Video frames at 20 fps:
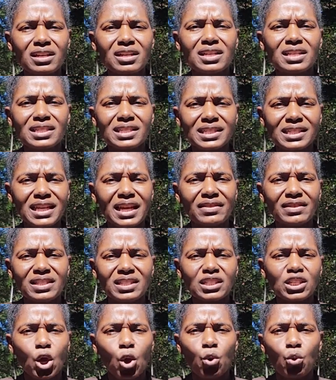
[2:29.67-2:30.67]
set the
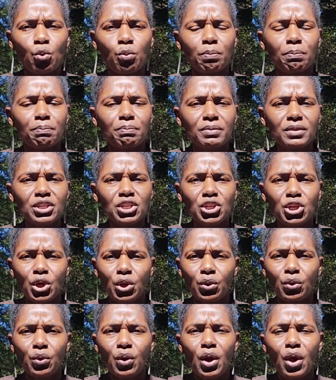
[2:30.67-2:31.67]
scope
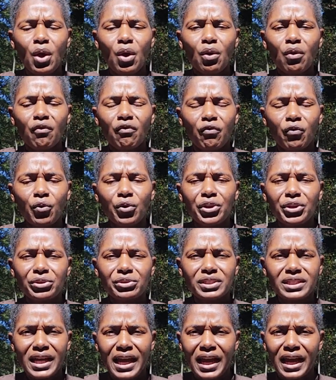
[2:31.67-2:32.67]
for your
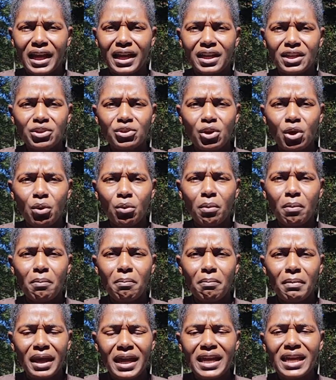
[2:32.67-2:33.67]
day.
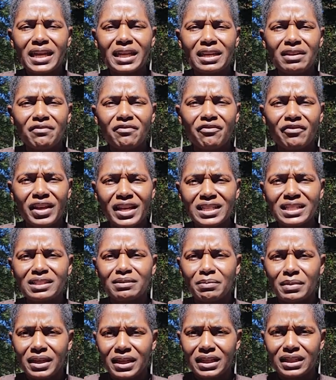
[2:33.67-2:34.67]
Make an
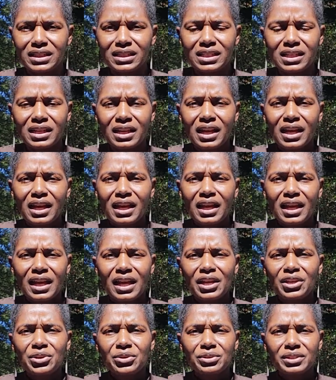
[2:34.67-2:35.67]
investment
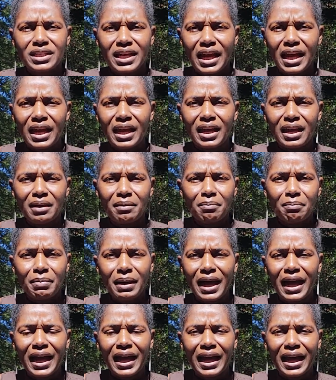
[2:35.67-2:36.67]
in your day
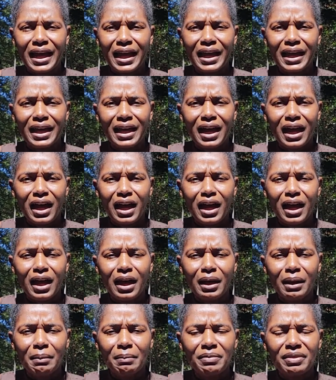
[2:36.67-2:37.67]
by
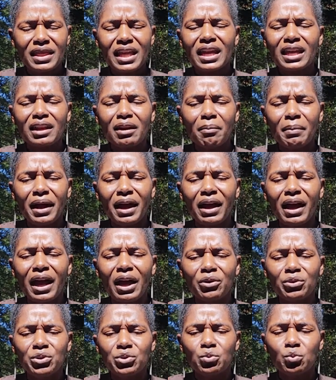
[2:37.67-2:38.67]
thinking about
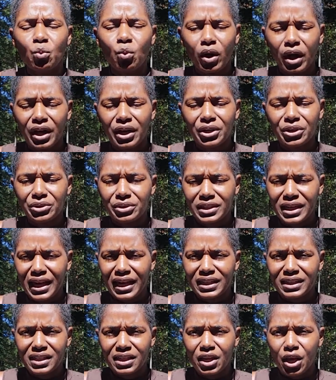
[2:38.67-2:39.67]
how you want your
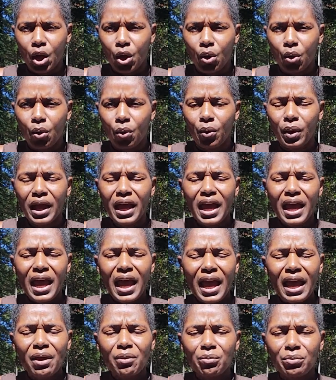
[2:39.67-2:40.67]
day to go,
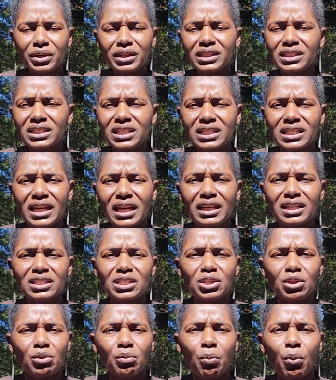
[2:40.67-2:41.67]
and really just getting
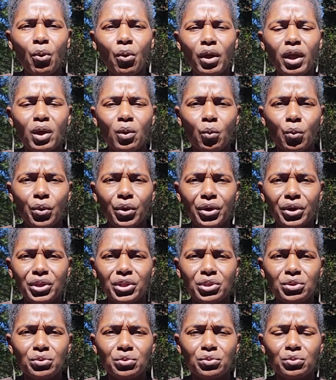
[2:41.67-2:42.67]
to the point where
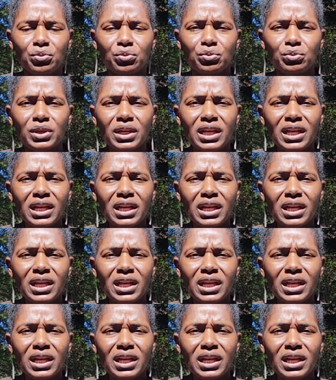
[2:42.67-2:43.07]
you